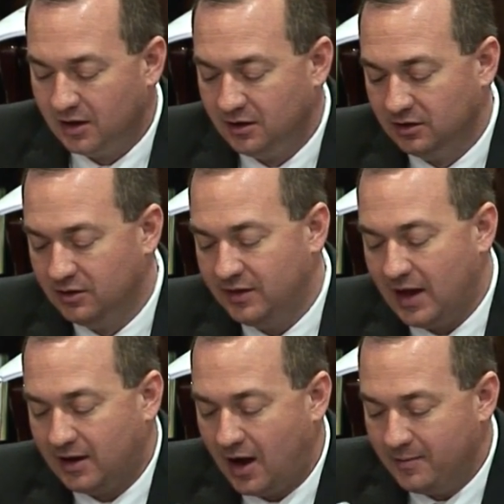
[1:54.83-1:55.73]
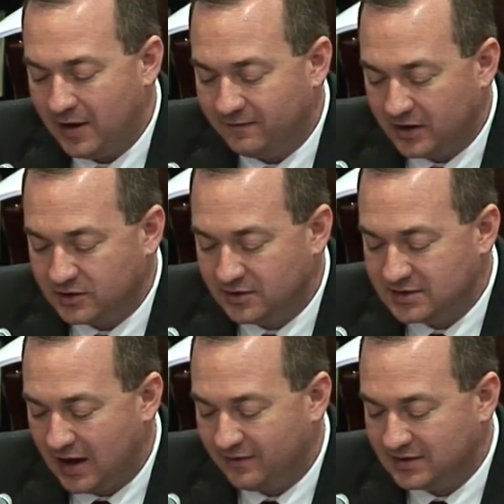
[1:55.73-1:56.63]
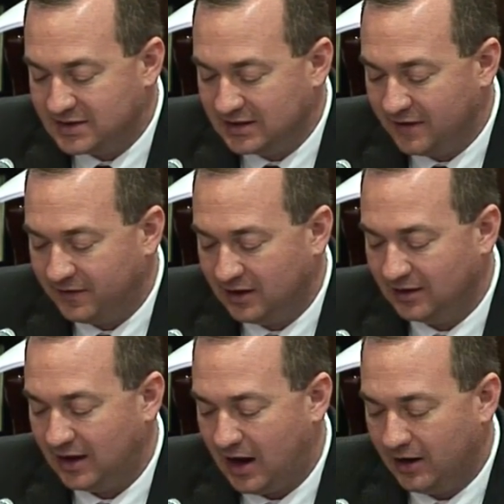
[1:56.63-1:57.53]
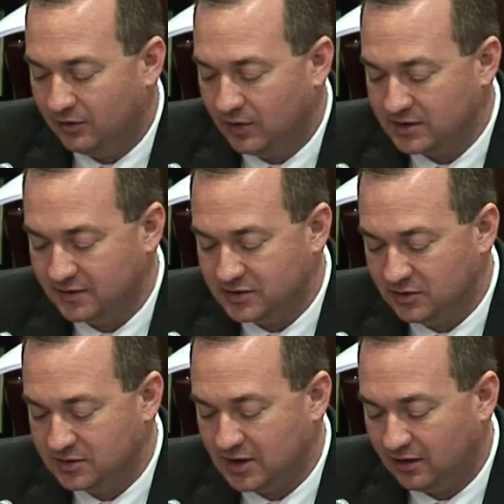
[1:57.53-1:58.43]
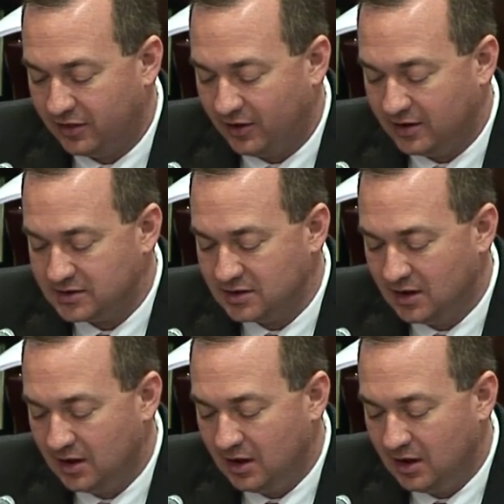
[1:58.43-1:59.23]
concluded that combat veterans have a significantly higher risk of suicidal thoughts